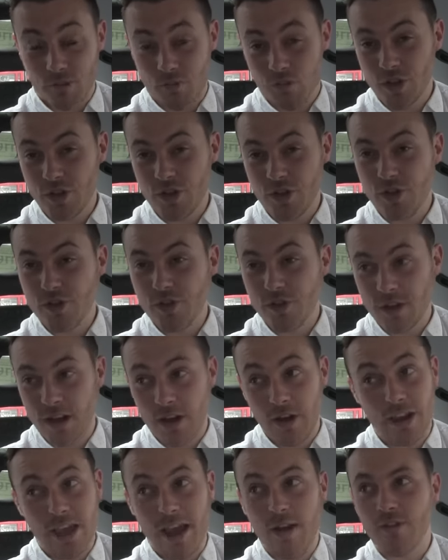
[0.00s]
We're doing
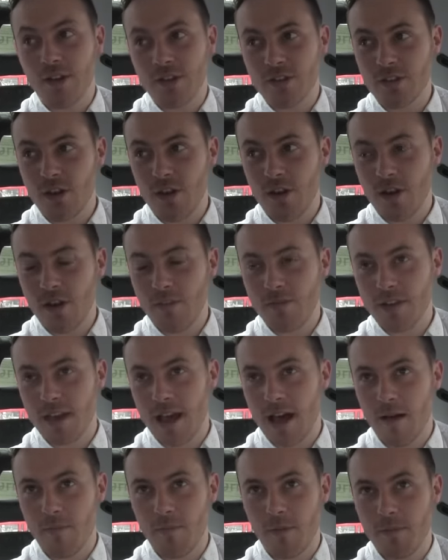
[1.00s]
nearly every song off the
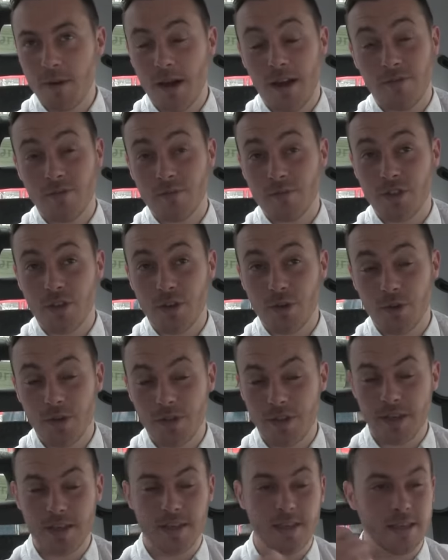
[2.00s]
album apart from 2, I
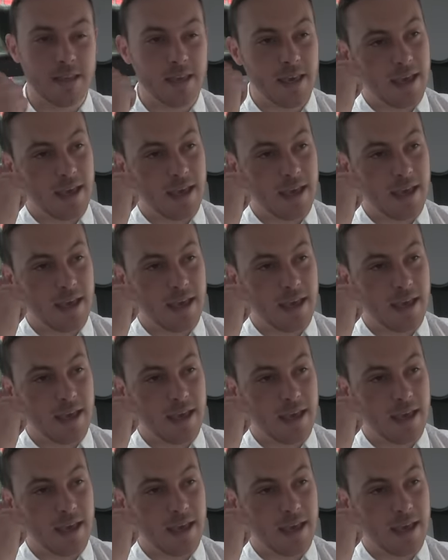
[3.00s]
think,